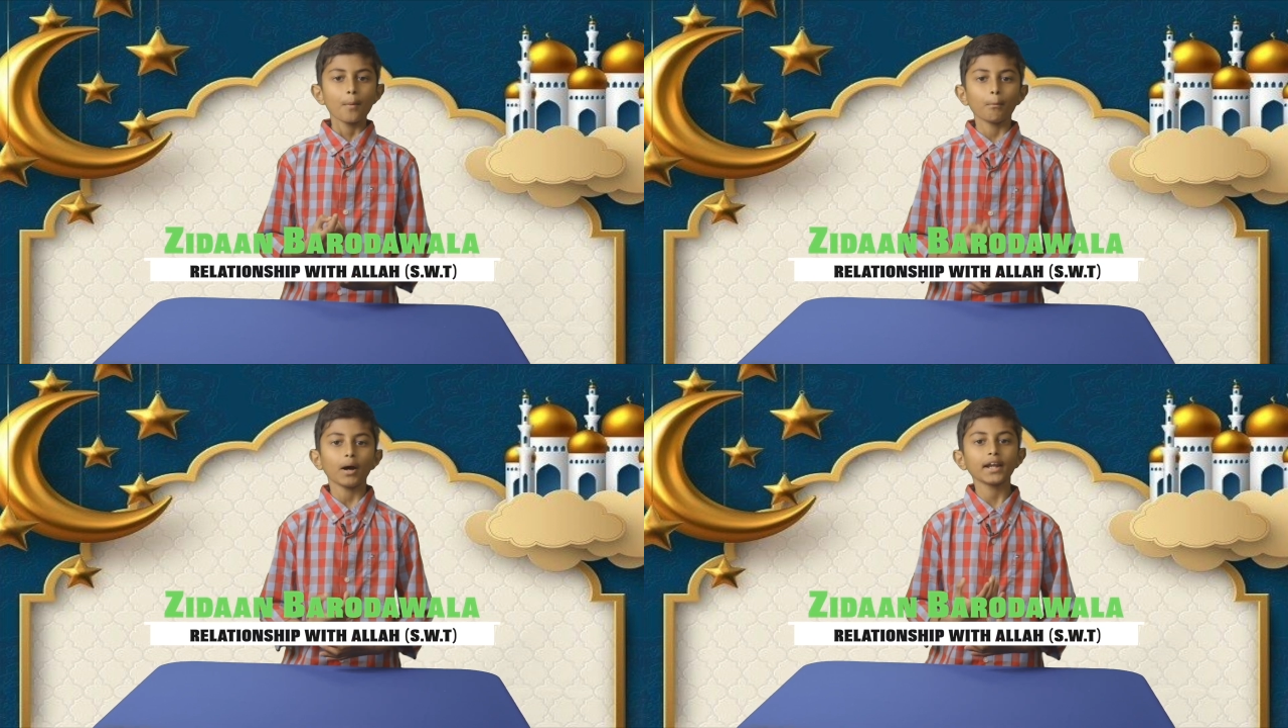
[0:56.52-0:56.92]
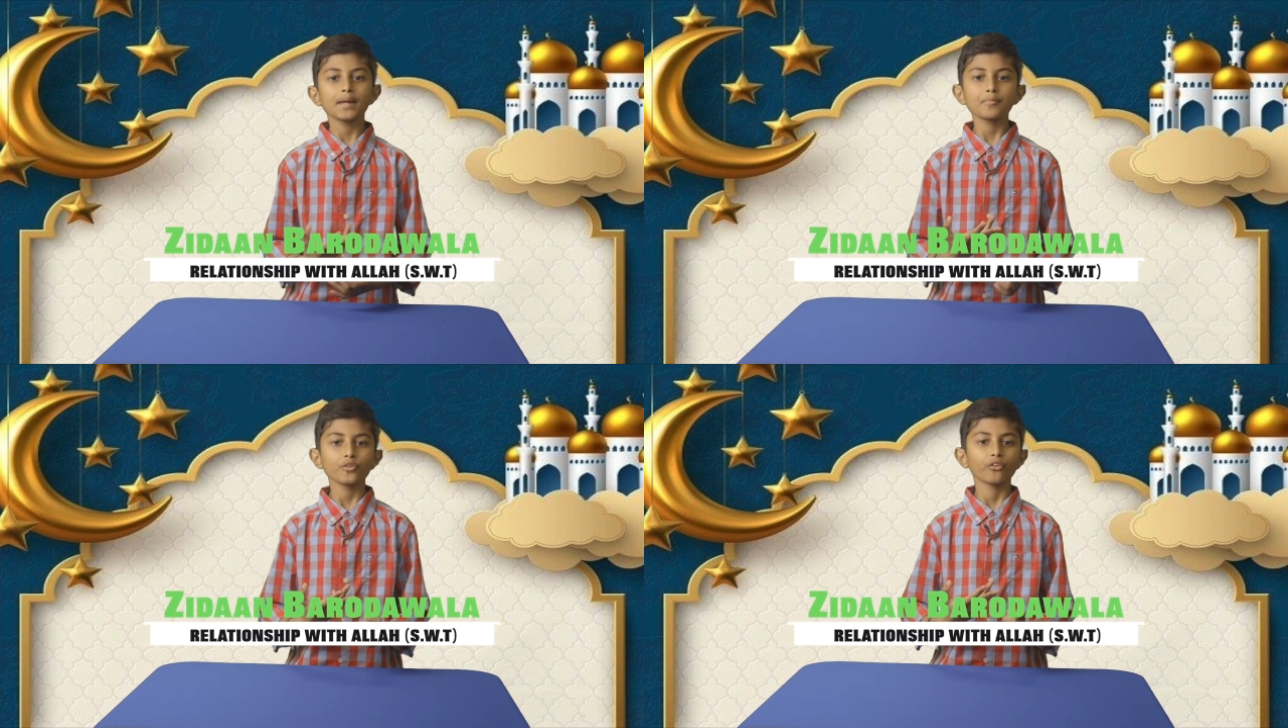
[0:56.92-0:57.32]
My
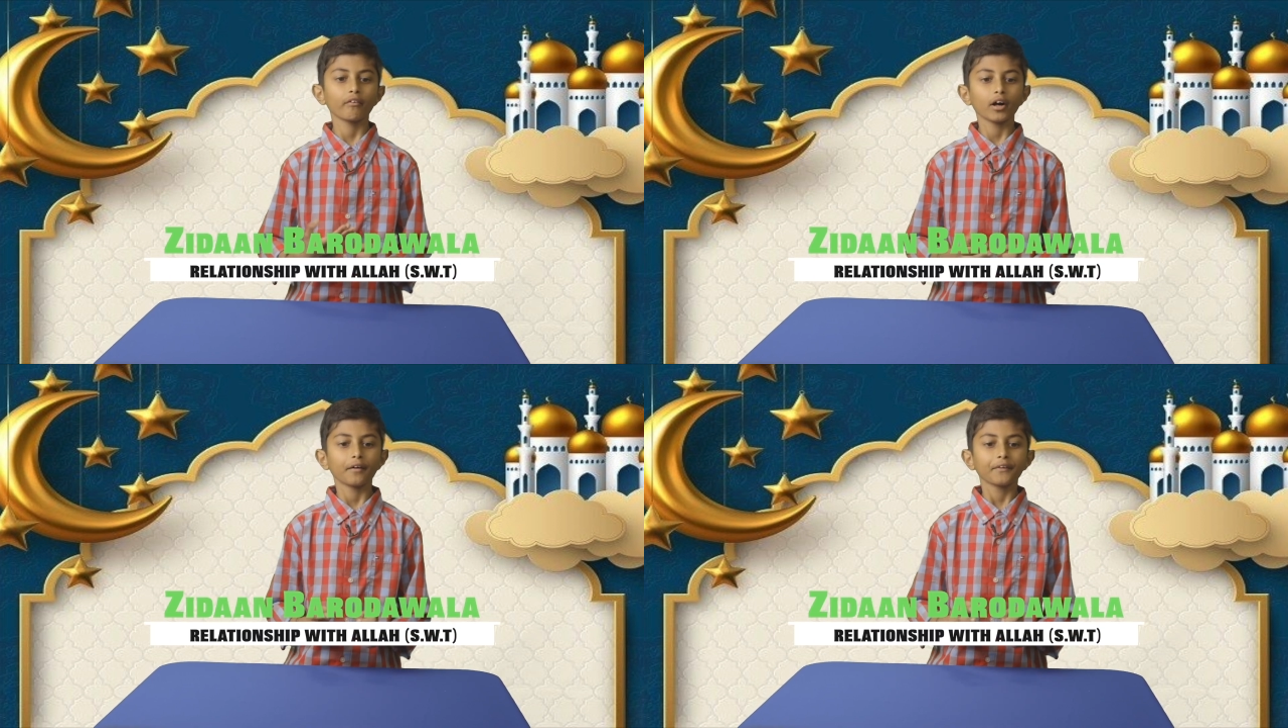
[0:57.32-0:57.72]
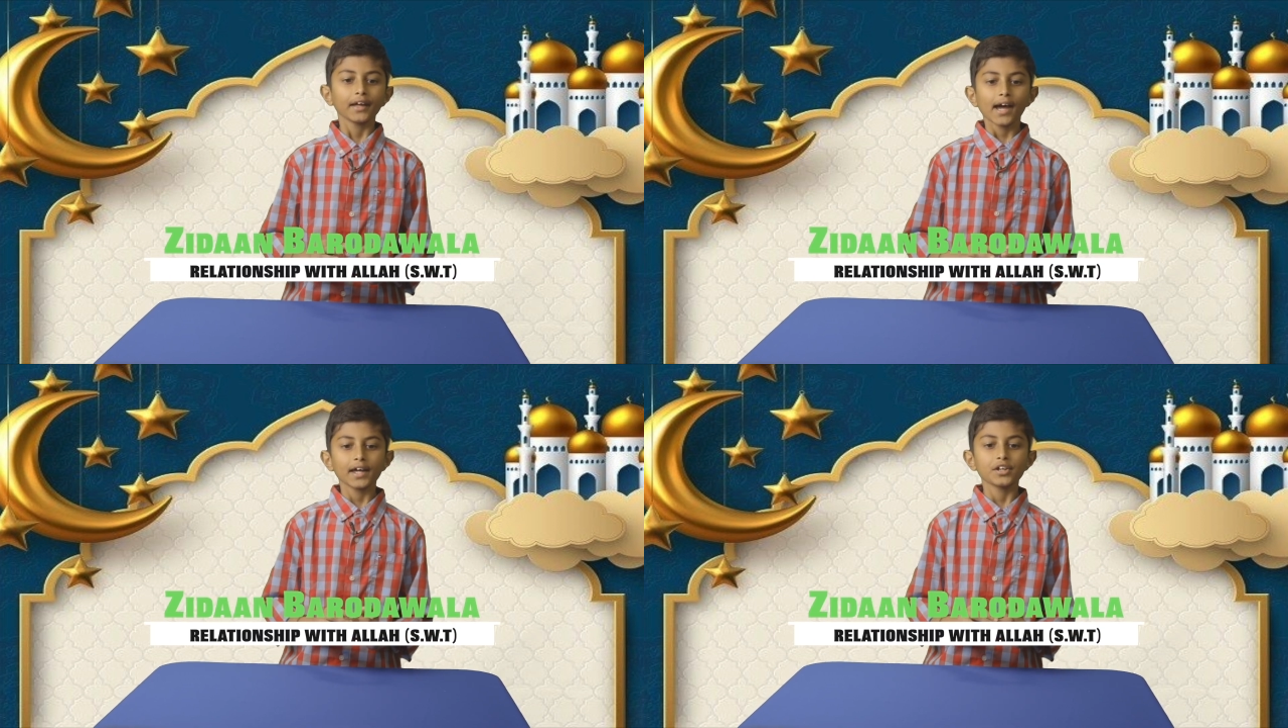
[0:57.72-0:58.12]
name is Zidane,
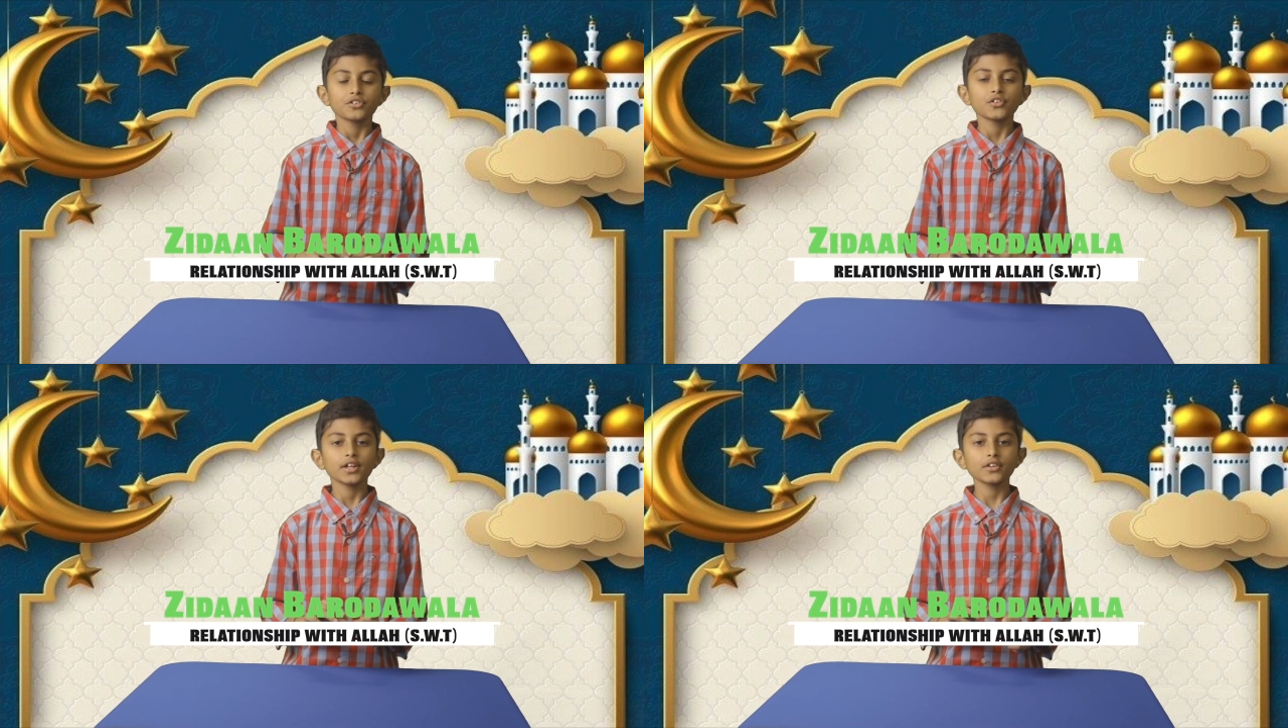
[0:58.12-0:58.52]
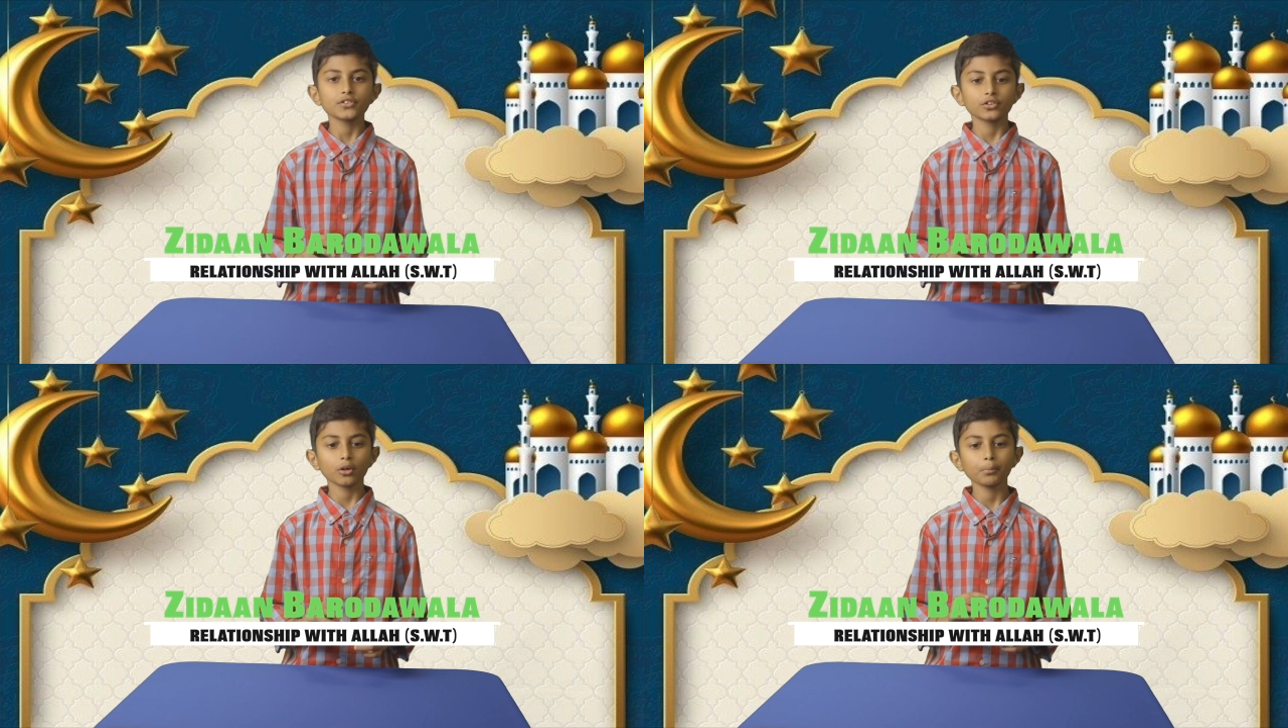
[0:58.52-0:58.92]
and today's
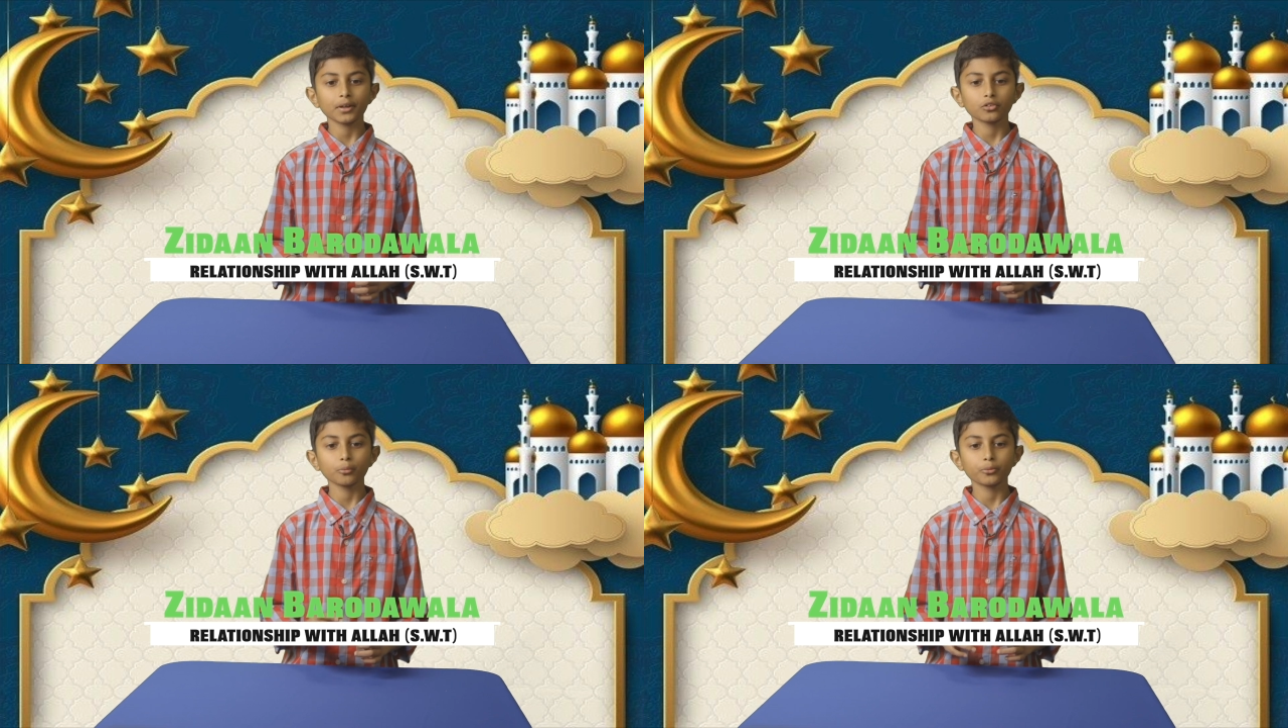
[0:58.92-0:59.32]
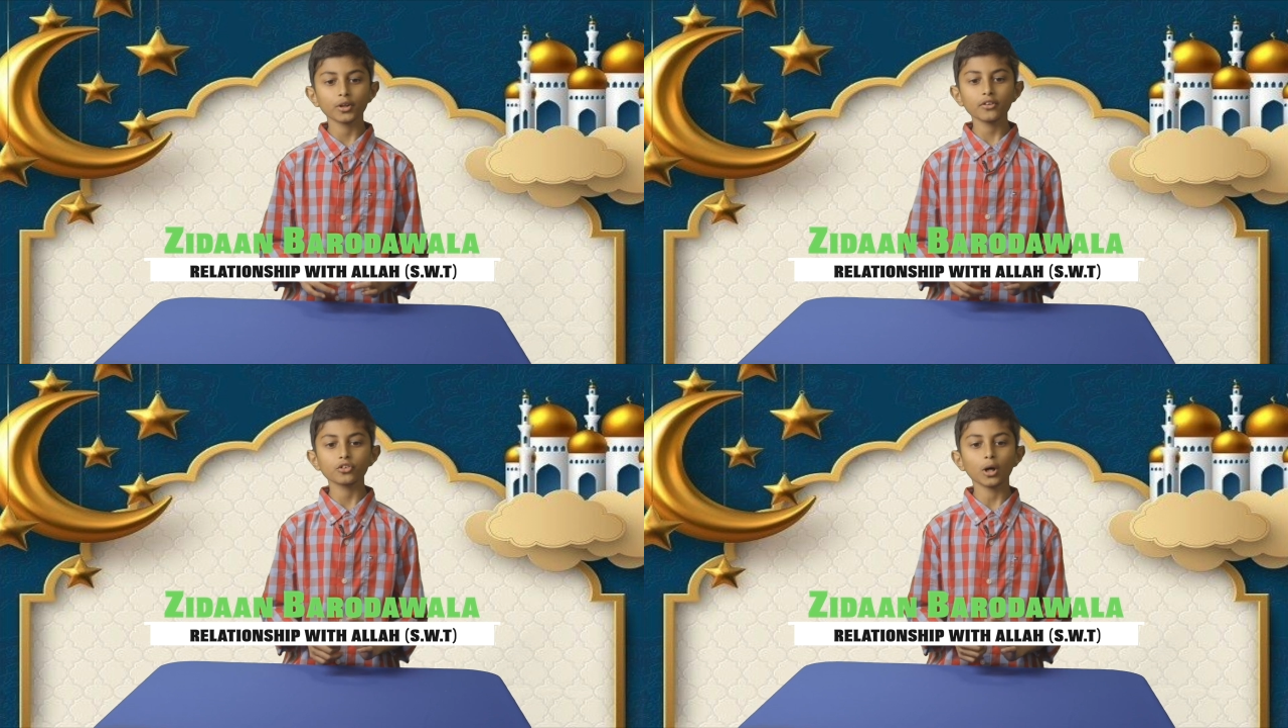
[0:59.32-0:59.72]

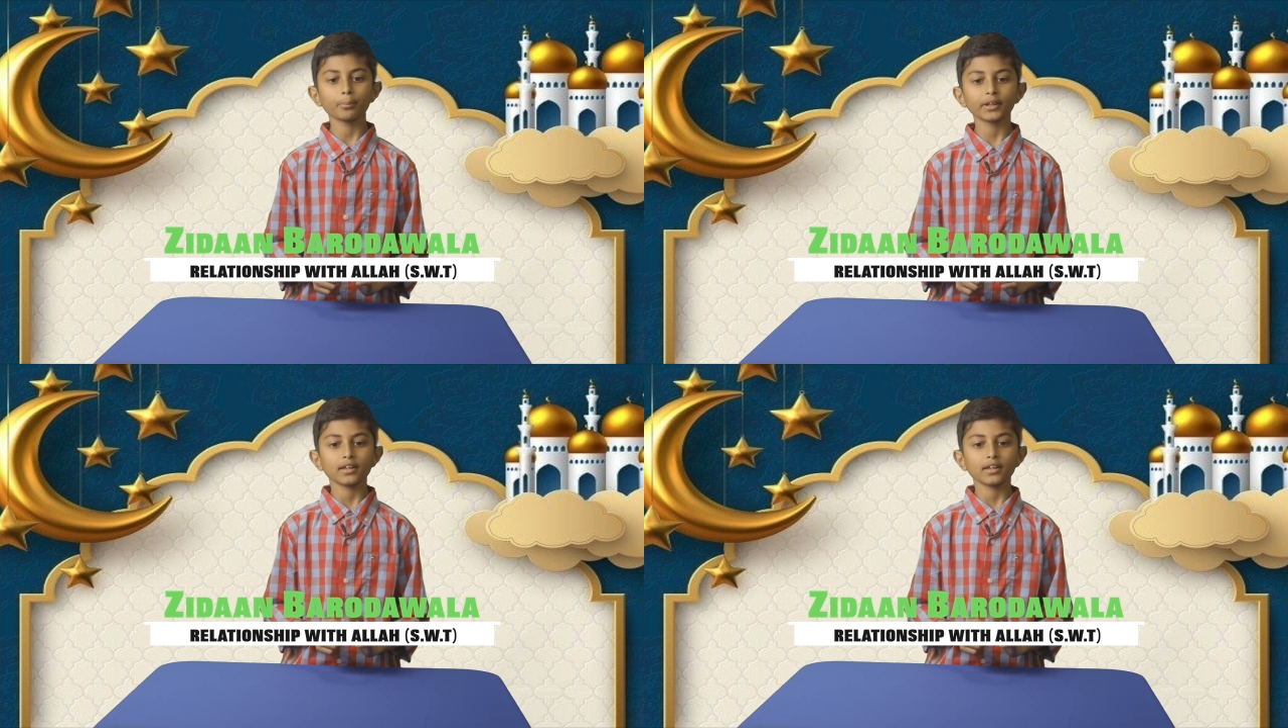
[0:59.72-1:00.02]
topic